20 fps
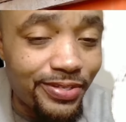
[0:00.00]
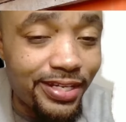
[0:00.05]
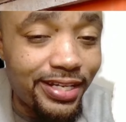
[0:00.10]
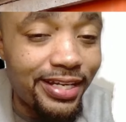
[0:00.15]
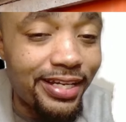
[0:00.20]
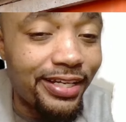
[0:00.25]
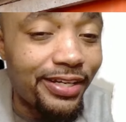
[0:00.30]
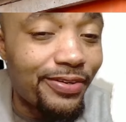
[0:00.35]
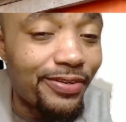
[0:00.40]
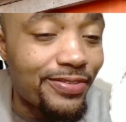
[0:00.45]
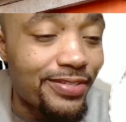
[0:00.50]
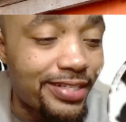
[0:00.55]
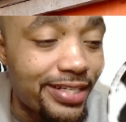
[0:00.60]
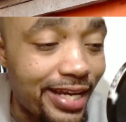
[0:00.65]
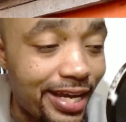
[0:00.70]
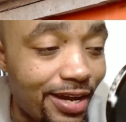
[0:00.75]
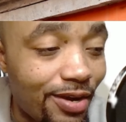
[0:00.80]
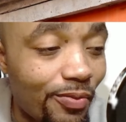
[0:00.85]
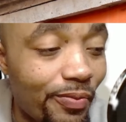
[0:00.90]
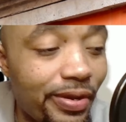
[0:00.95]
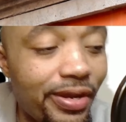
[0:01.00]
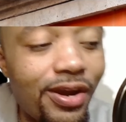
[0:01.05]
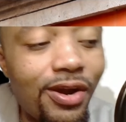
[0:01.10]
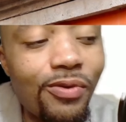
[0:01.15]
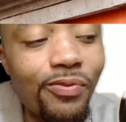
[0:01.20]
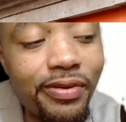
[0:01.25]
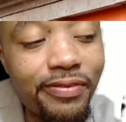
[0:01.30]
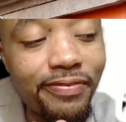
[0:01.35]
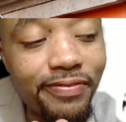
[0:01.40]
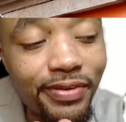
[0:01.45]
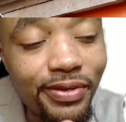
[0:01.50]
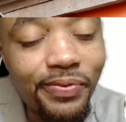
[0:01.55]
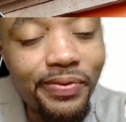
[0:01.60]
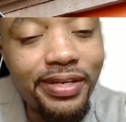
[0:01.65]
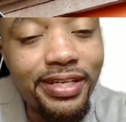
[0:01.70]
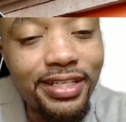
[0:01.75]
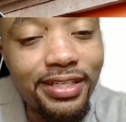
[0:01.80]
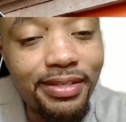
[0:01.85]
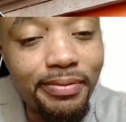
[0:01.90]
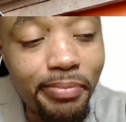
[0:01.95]
and it goes down. We are
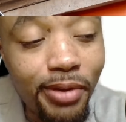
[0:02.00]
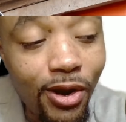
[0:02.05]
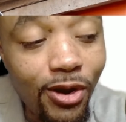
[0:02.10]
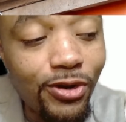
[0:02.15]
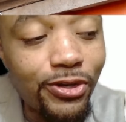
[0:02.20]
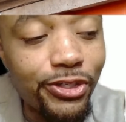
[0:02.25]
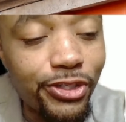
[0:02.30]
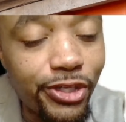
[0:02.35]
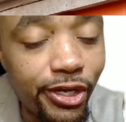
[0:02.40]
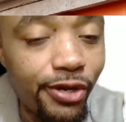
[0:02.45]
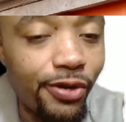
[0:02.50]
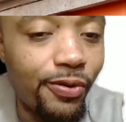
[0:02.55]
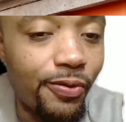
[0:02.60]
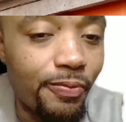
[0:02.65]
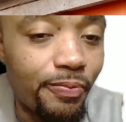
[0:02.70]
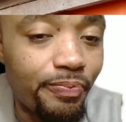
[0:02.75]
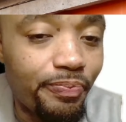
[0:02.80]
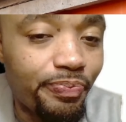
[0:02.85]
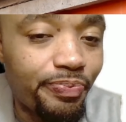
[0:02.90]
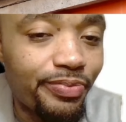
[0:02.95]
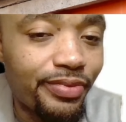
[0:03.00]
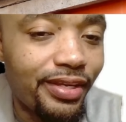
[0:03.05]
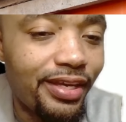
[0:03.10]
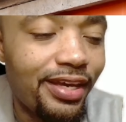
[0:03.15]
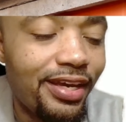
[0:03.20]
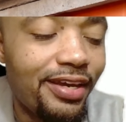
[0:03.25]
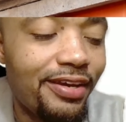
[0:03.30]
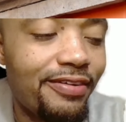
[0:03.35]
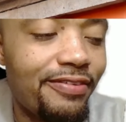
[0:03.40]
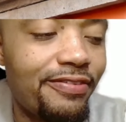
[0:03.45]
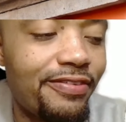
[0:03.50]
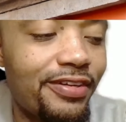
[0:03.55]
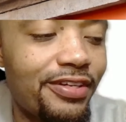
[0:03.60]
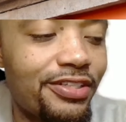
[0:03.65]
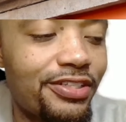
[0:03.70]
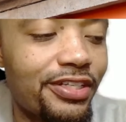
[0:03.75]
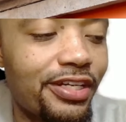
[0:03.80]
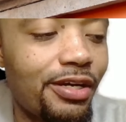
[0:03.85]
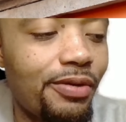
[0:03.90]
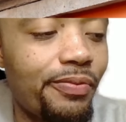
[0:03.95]
reviewing part two,
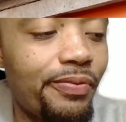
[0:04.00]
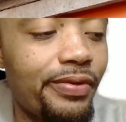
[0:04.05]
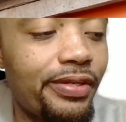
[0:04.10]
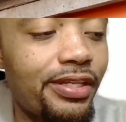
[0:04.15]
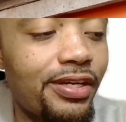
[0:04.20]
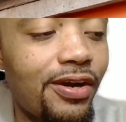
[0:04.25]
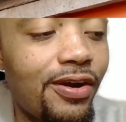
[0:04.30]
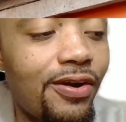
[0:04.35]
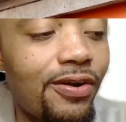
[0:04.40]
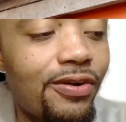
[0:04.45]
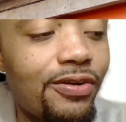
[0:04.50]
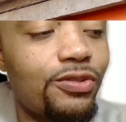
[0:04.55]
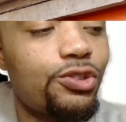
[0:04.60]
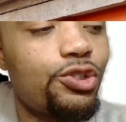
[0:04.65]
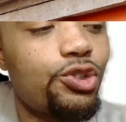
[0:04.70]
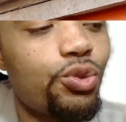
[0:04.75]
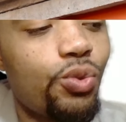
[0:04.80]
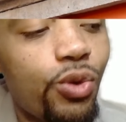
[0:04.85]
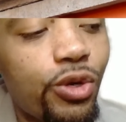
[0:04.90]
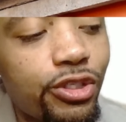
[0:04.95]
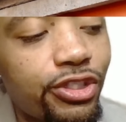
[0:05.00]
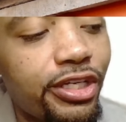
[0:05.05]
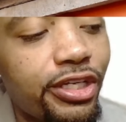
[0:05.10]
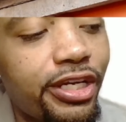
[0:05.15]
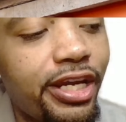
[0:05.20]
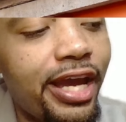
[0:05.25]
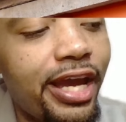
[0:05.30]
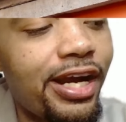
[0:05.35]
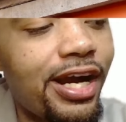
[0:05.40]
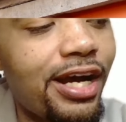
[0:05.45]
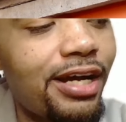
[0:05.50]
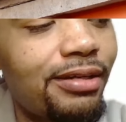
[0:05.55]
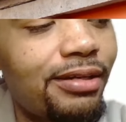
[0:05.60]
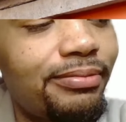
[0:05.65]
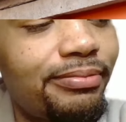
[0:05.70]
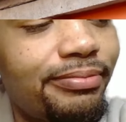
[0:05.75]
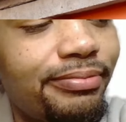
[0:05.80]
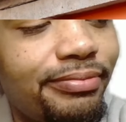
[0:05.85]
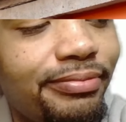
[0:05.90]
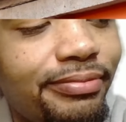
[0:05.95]
finishing up with Arnold Schwarzenegger.
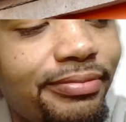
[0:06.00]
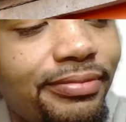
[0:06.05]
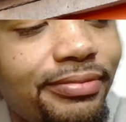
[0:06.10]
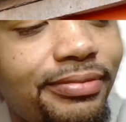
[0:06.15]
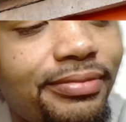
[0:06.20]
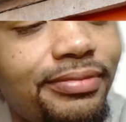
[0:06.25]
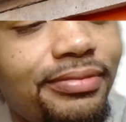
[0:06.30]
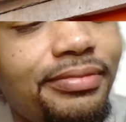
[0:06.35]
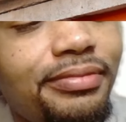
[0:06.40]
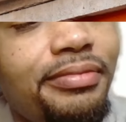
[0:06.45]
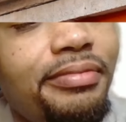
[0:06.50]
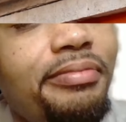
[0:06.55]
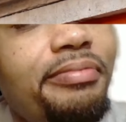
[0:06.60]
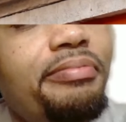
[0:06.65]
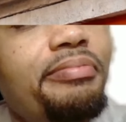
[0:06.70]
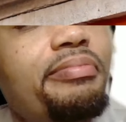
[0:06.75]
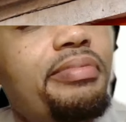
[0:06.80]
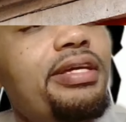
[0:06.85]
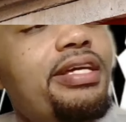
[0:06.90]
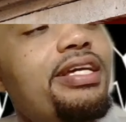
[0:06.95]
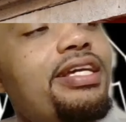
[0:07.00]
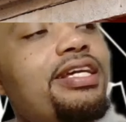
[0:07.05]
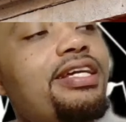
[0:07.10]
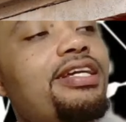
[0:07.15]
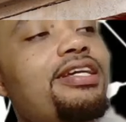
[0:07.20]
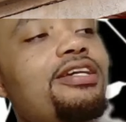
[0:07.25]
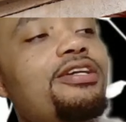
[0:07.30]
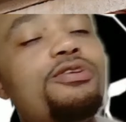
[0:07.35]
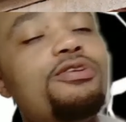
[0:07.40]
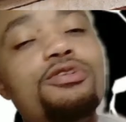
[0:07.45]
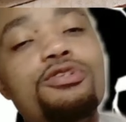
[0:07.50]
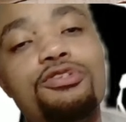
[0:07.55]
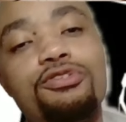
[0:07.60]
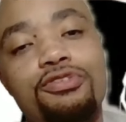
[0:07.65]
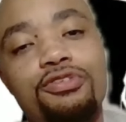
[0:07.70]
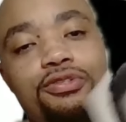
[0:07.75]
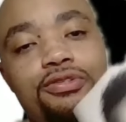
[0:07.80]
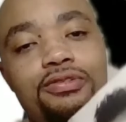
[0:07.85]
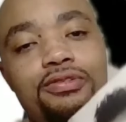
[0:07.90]
Be useful.